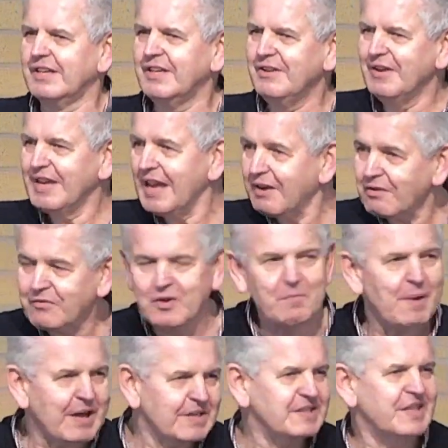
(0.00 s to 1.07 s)
You get off your
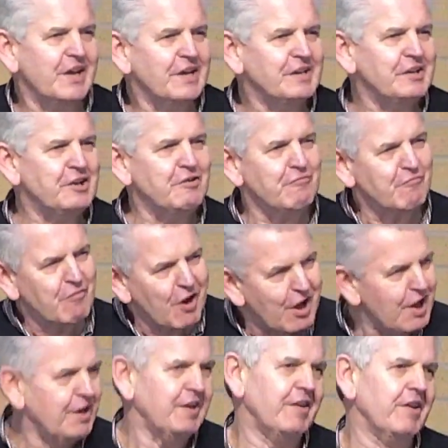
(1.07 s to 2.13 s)
backside and you
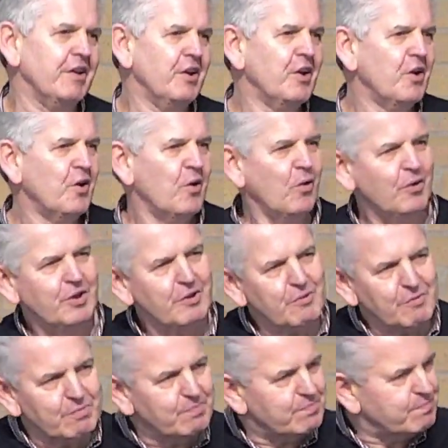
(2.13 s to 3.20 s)
run, or
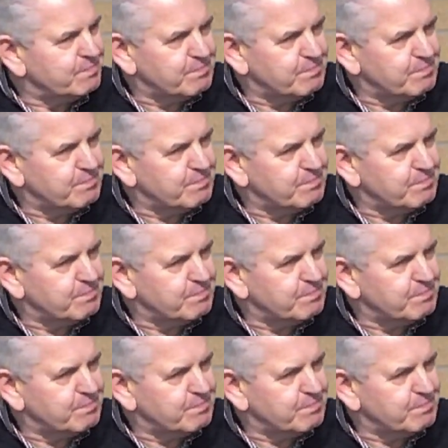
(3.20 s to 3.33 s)
you